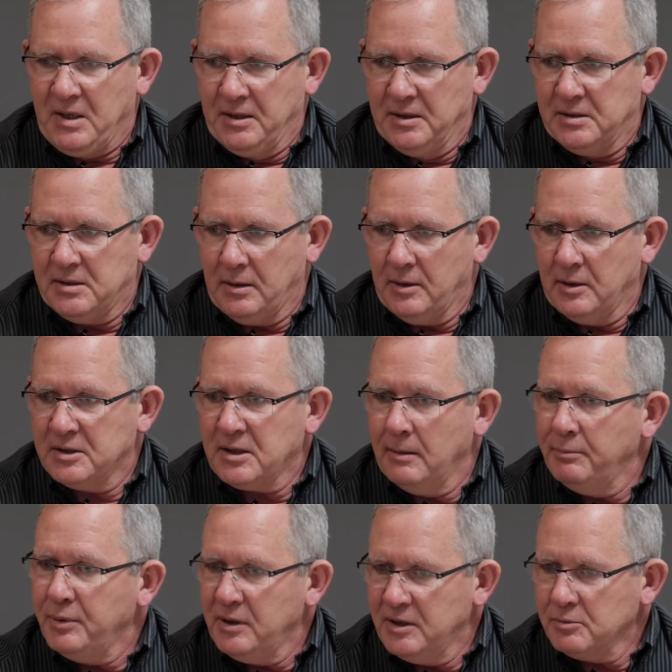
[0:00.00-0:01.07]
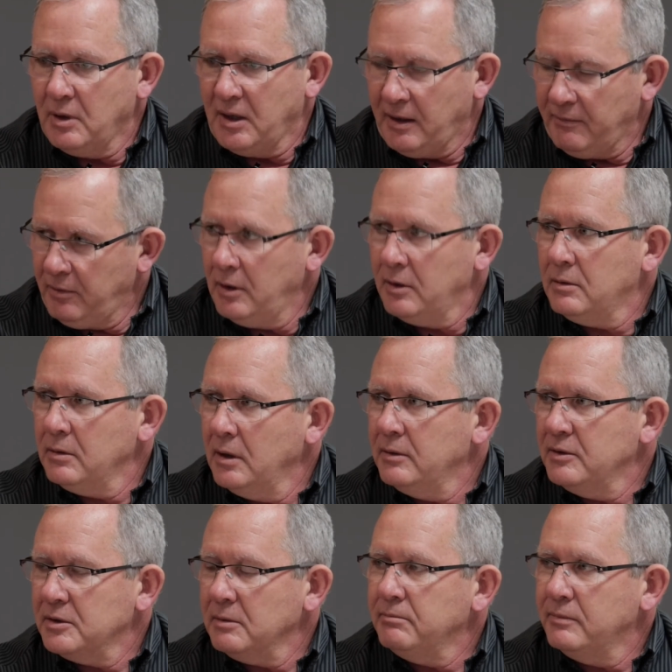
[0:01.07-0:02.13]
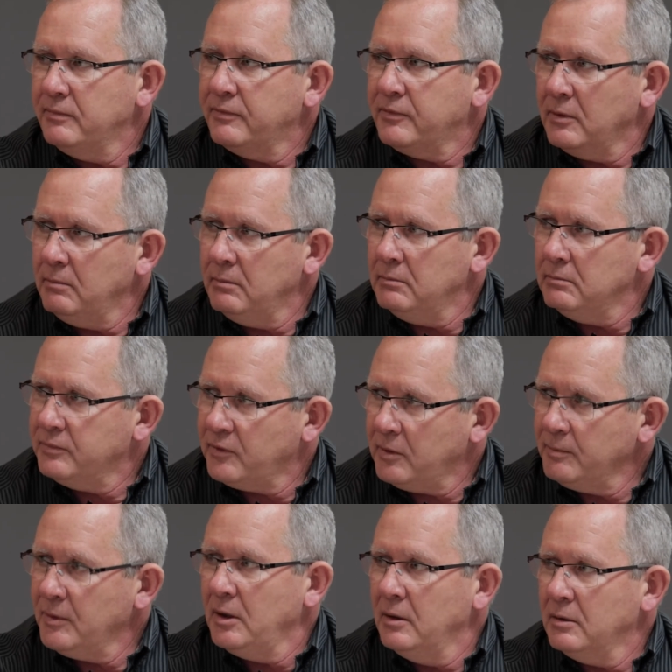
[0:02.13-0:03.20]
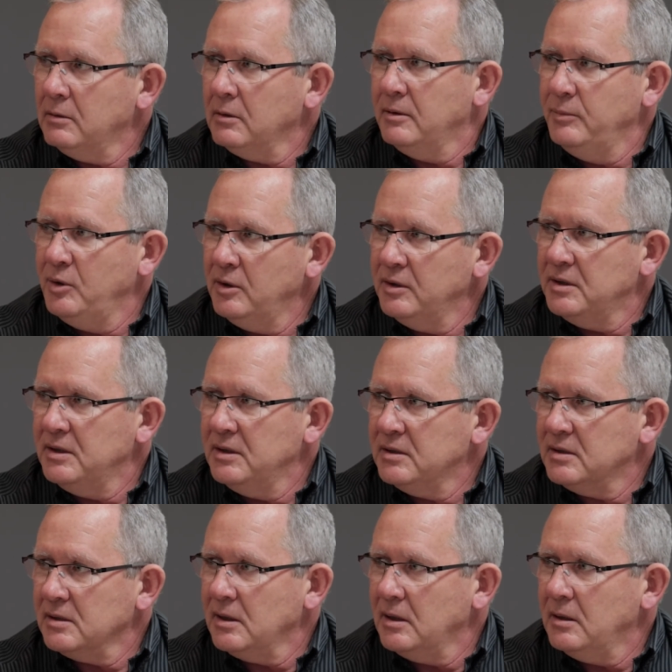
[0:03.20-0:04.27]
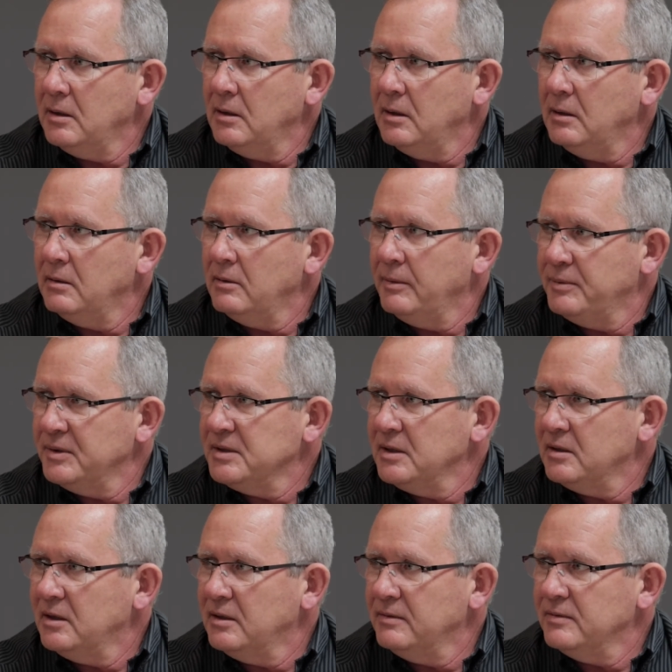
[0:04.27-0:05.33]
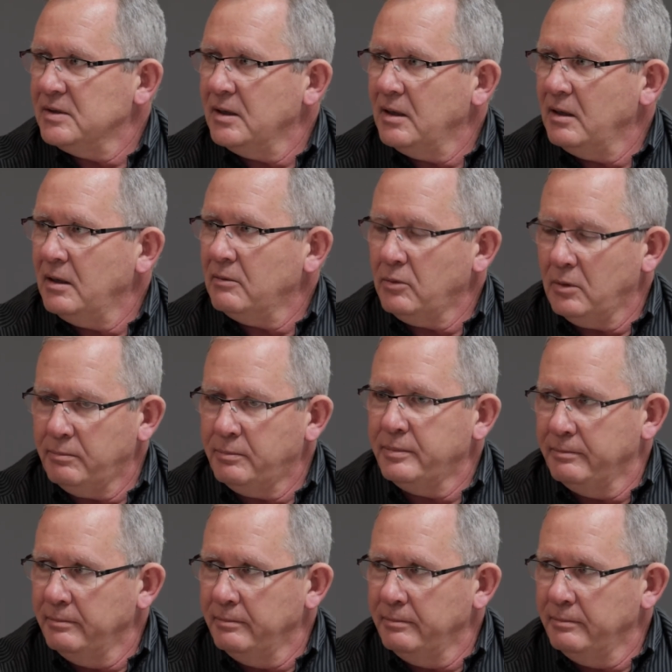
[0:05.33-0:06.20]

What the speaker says: So those companies will have local ownership from the local communities, representatives there that will